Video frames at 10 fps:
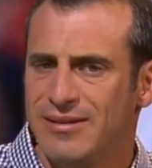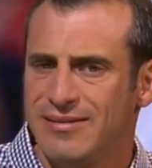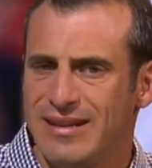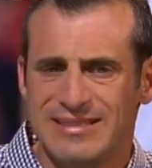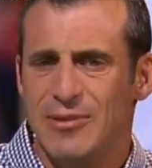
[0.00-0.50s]

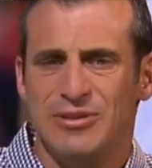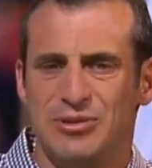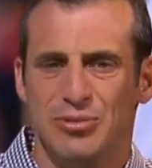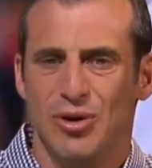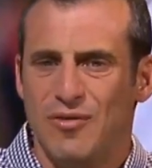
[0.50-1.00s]
That's not what
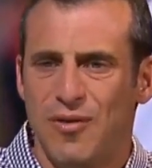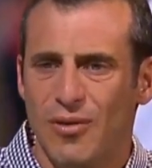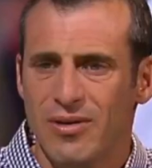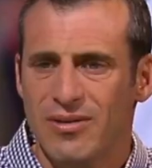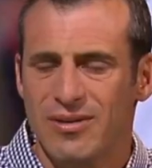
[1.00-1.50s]
you look
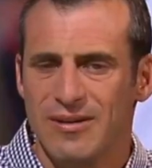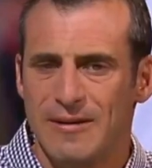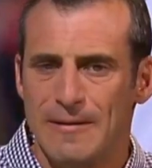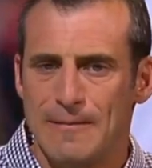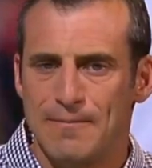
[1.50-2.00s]
for.
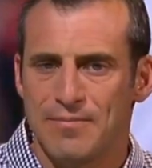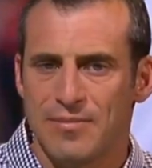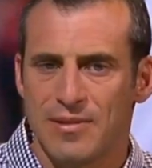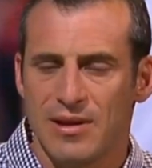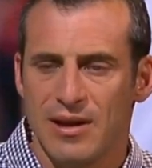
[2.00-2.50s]

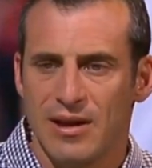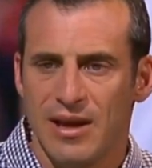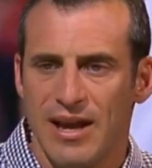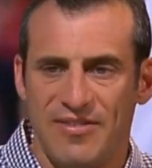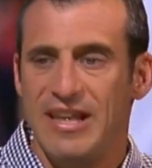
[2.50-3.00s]

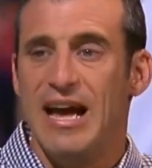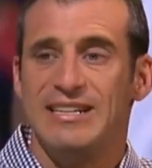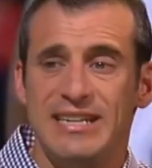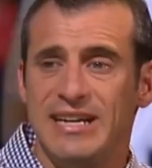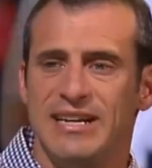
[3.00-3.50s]
If the
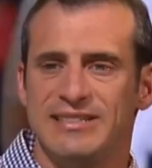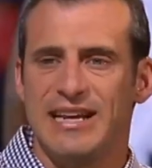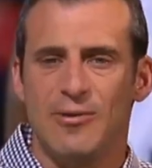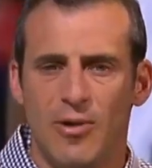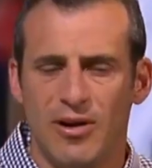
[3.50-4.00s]
idea is
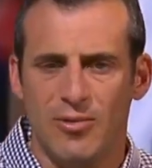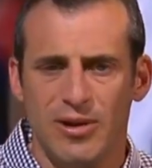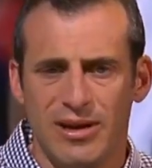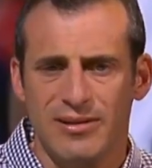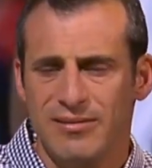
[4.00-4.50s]
I want to
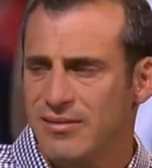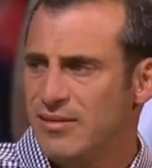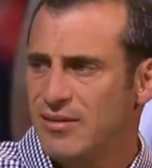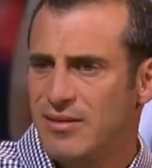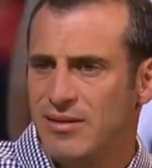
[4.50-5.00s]
win,
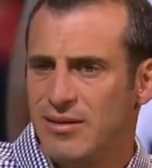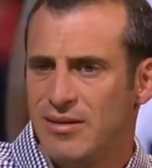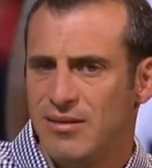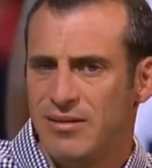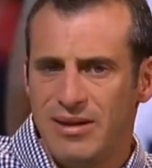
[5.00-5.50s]

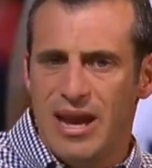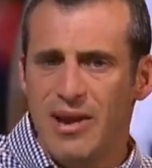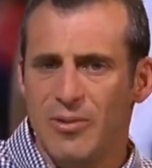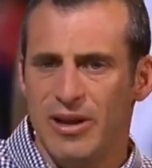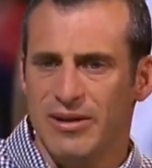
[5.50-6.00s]
you
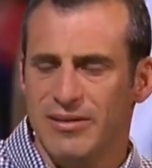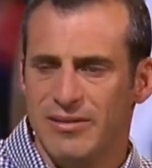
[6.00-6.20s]
can win.